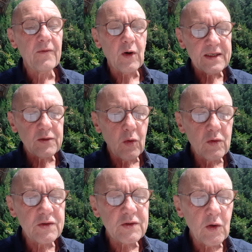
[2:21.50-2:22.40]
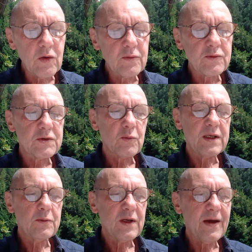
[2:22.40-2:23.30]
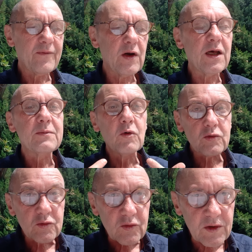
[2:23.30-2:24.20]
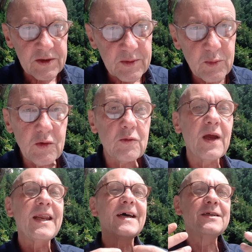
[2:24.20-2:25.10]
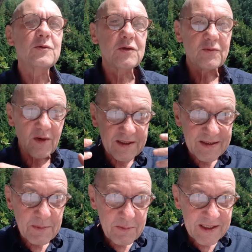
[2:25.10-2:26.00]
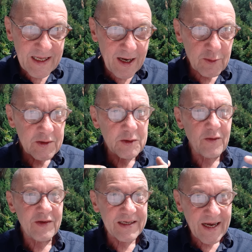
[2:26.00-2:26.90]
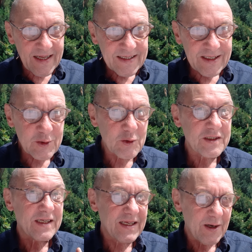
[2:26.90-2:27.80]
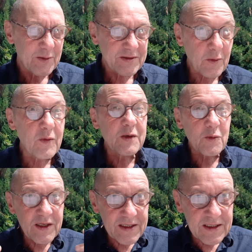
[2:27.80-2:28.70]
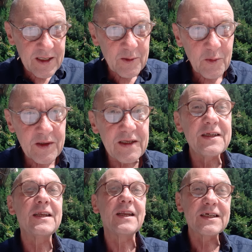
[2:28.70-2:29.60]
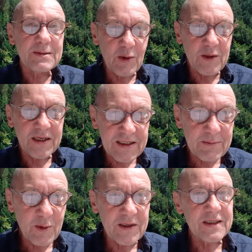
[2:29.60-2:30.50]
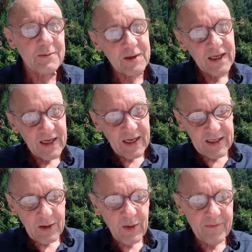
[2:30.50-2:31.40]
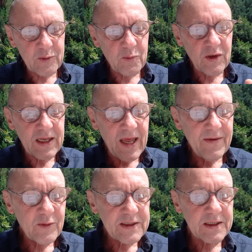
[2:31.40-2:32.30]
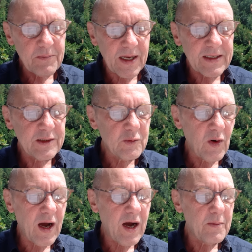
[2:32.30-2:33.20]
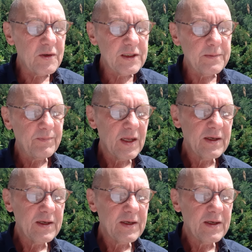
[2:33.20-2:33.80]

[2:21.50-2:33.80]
For as old souls, we have a lot more to transmute. We had hundreds, maybe thousands of incarnations, and now that's what we created and explored and explored and explored. And now we have to bring everything back into harmony.